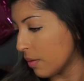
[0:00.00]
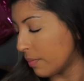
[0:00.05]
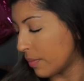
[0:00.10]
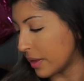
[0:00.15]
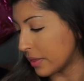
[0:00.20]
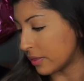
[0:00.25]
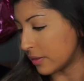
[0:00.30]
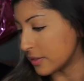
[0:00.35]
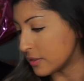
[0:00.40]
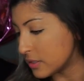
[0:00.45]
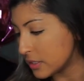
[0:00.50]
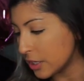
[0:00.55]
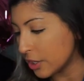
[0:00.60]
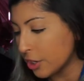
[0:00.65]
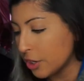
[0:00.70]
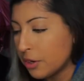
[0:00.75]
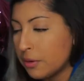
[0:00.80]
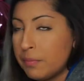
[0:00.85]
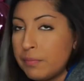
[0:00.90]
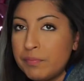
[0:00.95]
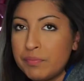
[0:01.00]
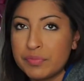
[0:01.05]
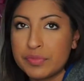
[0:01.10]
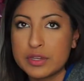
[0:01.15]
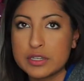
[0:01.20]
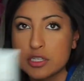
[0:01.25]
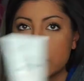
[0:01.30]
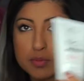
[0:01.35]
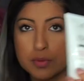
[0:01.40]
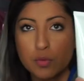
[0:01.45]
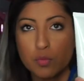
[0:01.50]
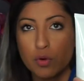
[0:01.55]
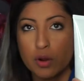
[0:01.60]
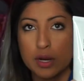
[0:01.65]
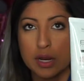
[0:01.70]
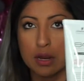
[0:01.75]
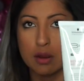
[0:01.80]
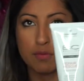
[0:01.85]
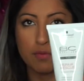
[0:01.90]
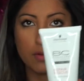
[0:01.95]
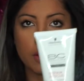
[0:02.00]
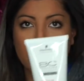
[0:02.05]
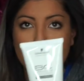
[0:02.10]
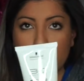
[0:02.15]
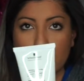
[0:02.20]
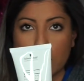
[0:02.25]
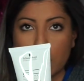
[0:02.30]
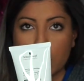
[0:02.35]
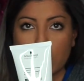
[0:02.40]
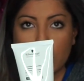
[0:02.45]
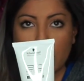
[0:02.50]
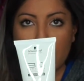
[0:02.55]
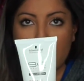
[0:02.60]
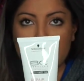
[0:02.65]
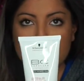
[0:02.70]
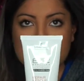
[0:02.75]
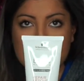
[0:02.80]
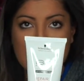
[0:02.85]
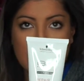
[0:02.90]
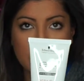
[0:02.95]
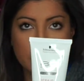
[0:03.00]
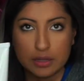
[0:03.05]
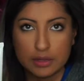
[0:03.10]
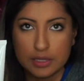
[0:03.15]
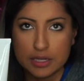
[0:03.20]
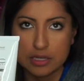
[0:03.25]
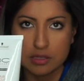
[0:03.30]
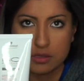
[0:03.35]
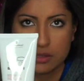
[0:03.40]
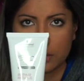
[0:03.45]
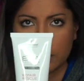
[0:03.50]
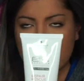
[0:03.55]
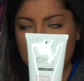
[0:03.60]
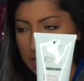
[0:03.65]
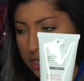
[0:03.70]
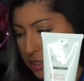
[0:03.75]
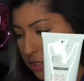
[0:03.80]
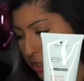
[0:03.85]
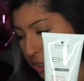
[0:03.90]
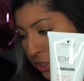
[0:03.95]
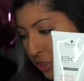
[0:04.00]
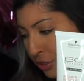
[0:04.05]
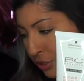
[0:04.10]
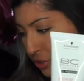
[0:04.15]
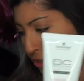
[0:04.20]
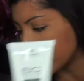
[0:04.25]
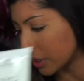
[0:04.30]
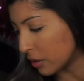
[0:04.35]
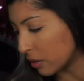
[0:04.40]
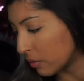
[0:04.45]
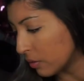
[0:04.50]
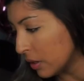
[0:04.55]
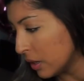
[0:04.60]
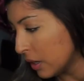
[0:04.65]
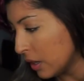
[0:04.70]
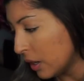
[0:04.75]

But the serum, this has been working for a long time, at least the last year or so.